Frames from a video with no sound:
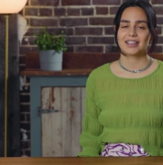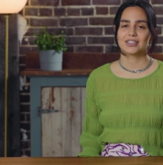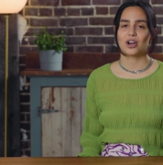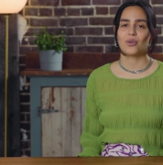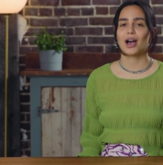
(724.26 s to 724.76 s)

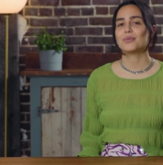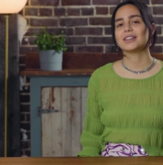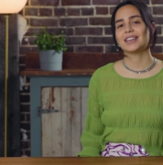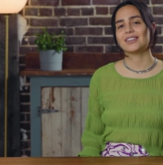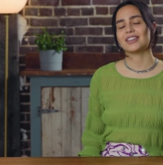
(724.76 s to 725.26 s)
So, I
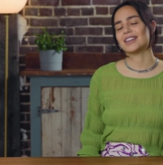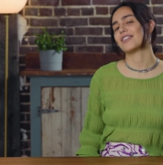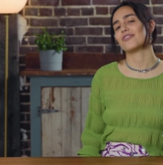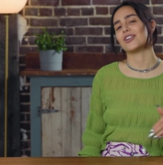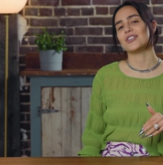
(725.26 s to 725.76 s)
will leave a
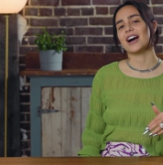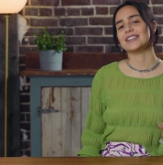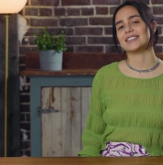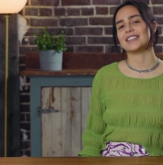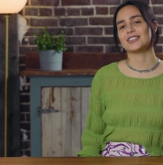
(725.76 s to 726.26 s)
link for you
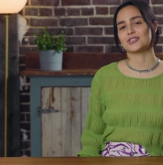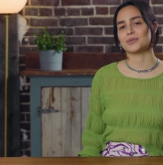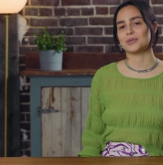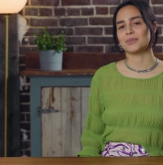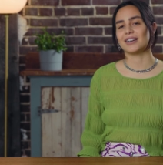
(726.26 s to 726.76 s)
guys in the
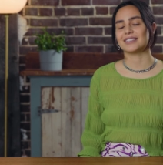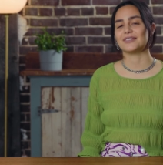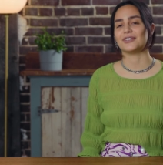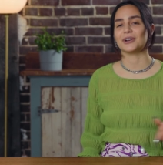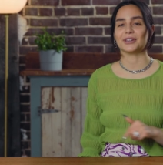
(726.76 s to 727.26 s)
description box
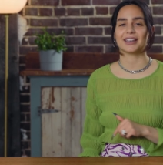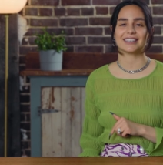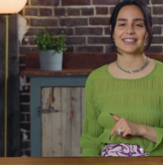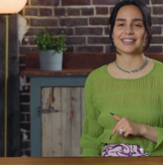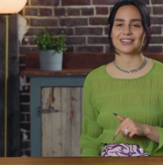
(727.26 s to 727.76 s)
if you're
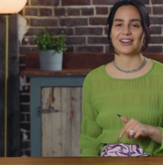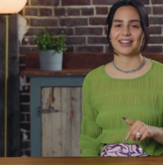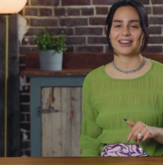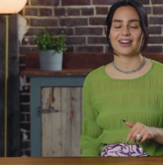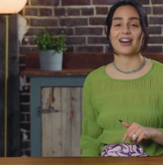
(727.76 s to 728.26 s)
looking to get
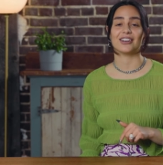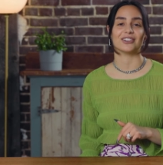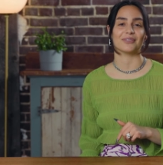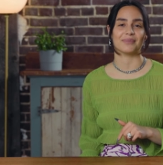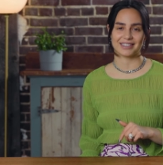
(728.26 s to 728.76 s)
started on
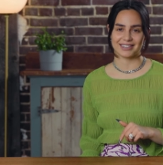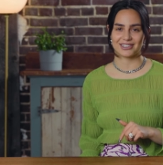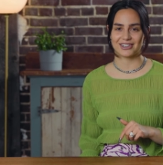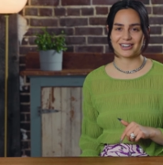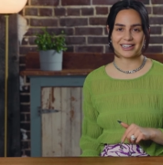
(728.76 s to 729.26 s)
your
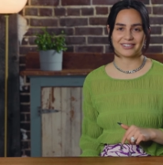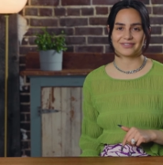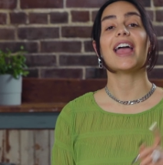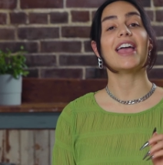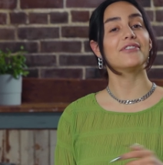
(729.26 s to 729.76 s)
business journey.
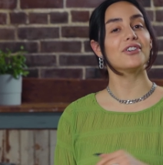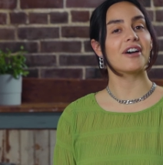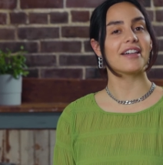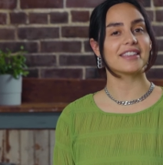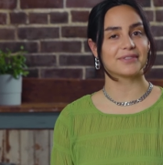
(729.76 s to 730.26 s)
If you
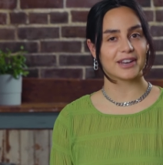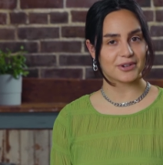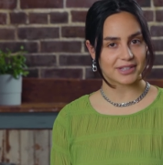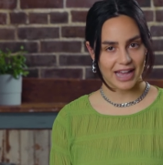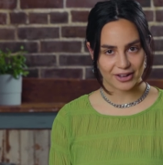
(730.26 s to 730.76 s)
thought this
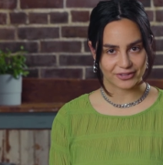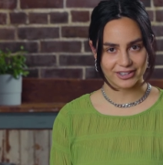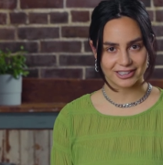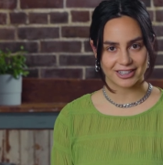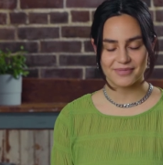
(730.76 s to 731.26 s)
video was
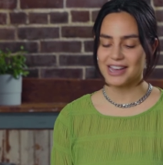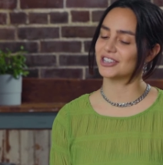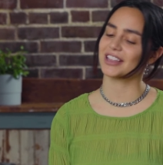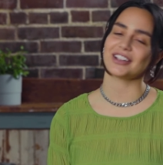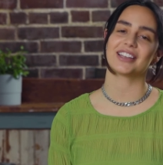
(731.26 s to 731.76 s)
helpful, make
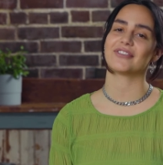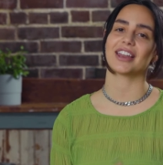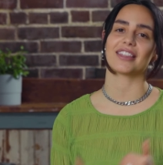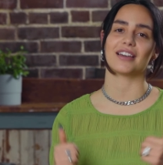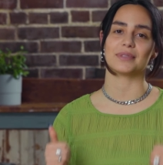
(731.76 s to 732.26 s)
sure that you're
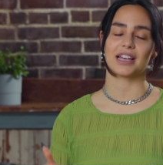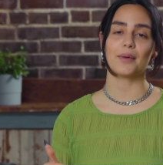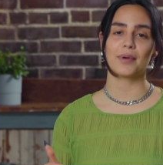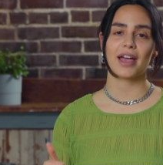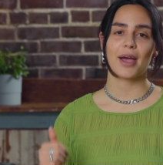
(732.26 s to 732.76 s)
giving it a thumbs
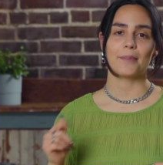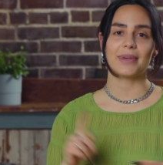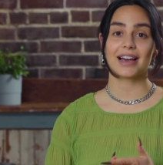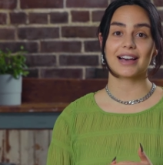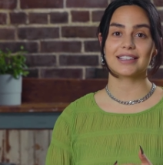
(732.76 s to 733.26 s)
up
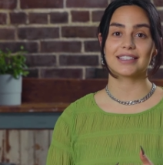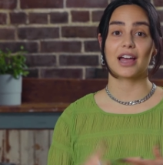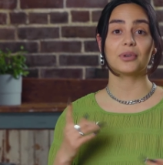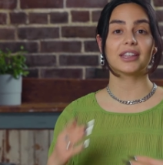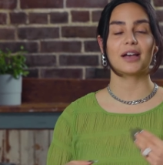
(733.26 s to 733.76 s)
because
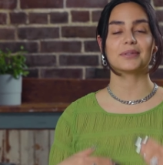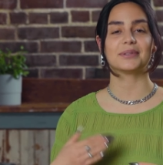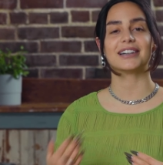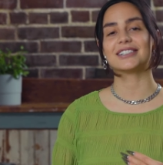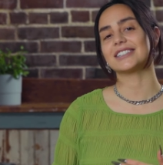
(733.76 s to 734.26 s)
that really helps
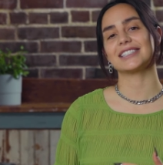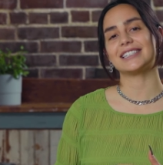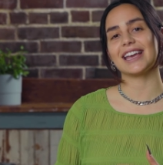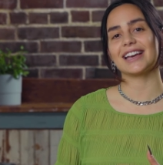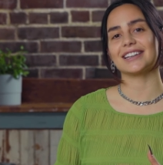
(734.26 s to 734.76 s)
me
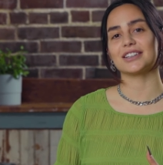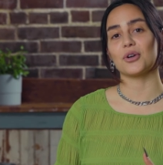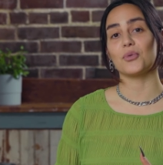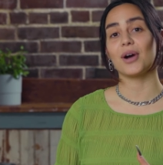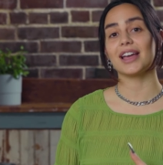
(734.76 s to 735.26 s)
understand
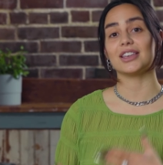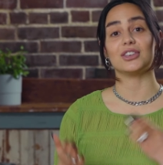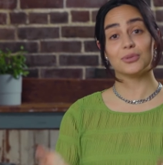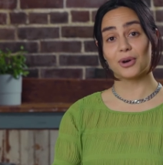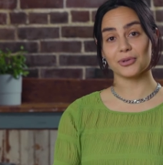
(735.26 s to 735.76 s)

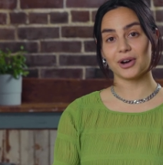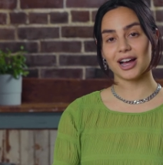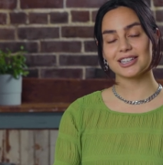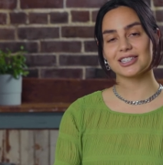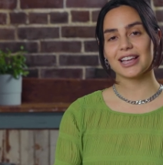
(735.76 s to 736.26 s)
what you wanna
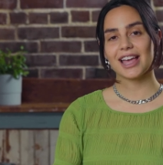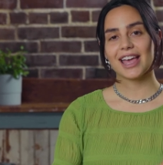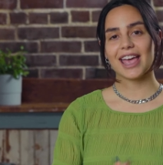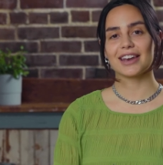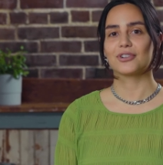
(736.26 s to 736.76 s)
watch
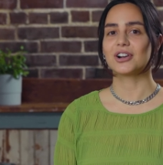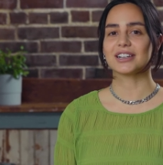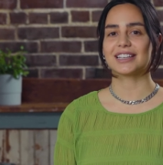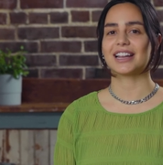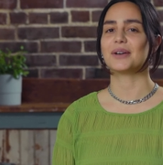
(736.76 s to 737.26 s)
and of
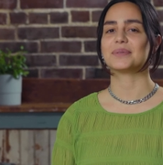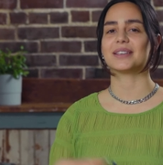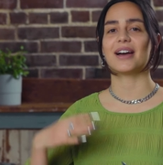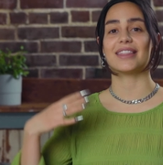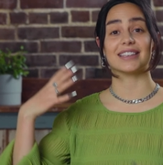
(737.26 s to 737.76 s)
course, it
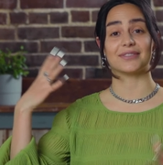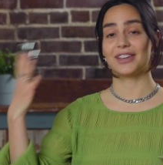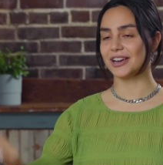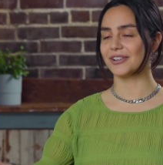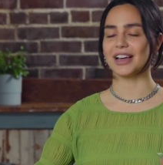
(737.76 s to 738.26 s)
helps this
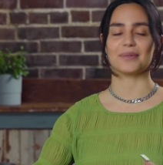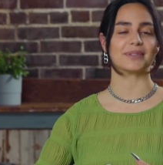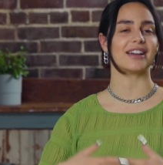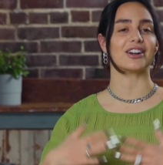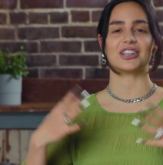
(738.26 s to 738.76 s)
video, it
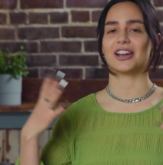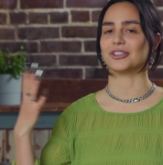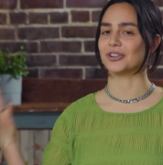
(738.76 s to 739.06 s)
helps our channel